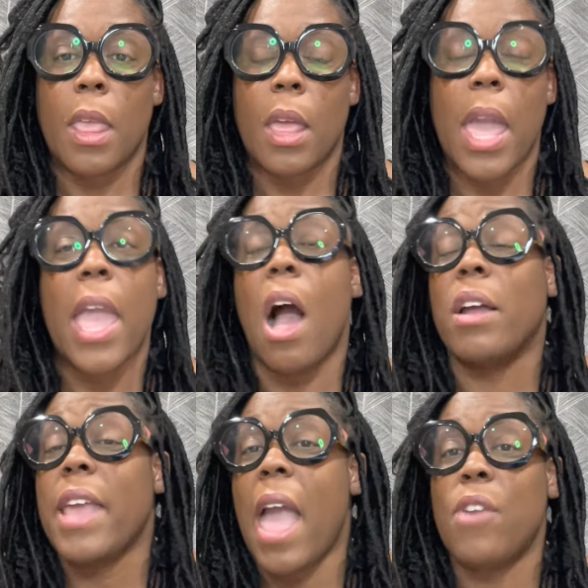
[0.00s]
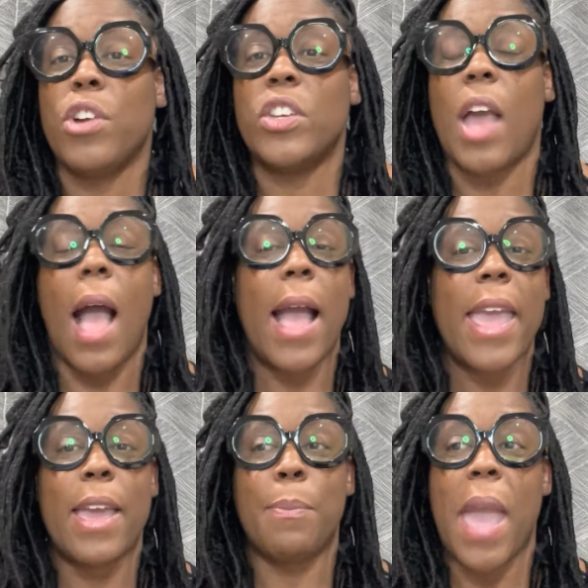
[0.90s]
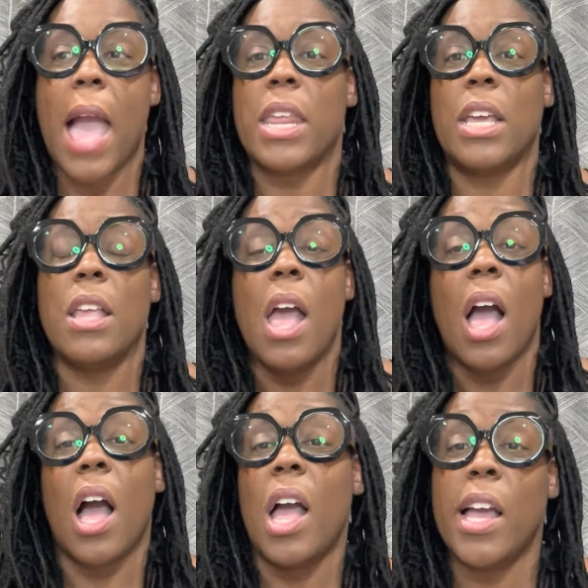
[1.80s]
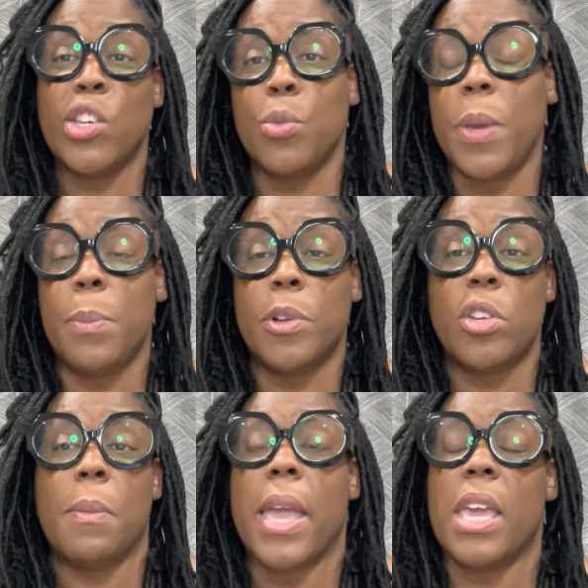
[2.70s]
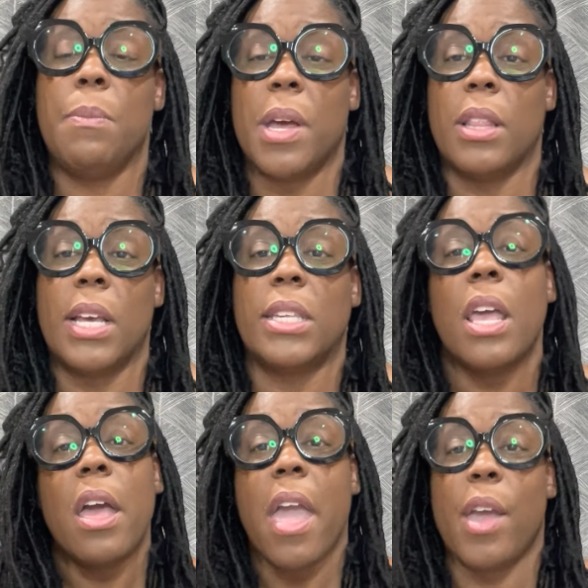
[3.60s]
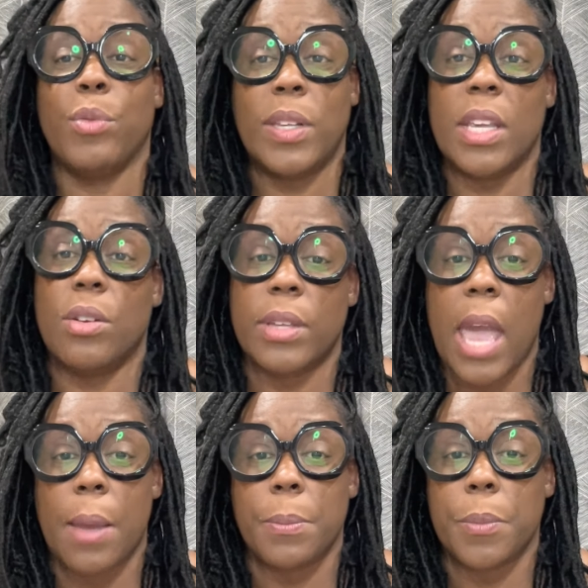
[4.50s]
Okay, on average, I am adding 100 people to my email list every single day.